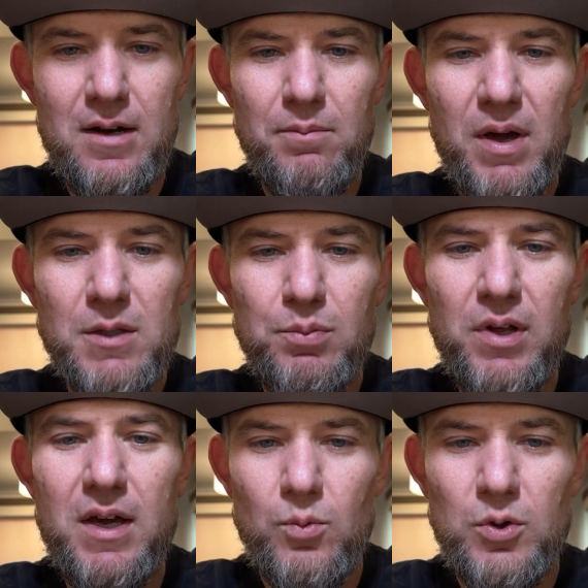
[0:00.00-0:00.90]
base
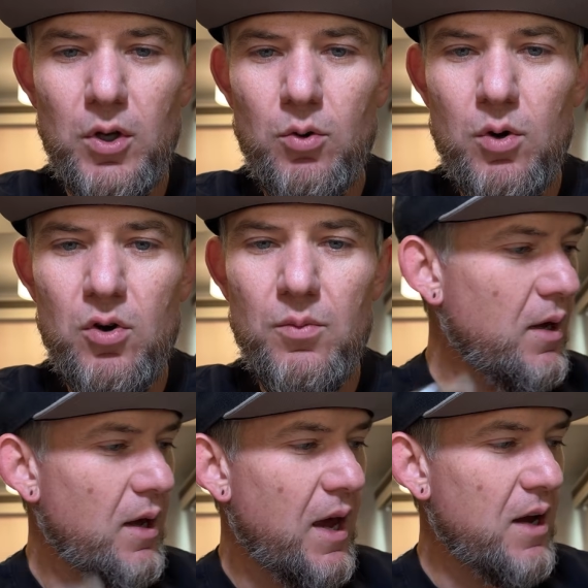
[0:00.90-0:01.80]
plate with the chrome
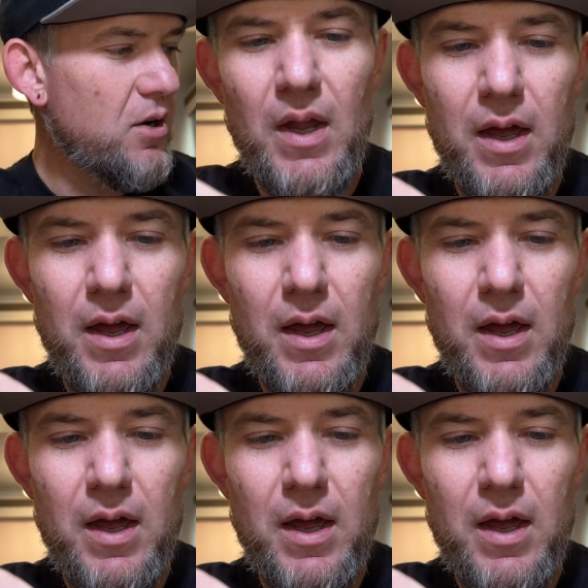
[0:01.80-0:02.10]
hanger,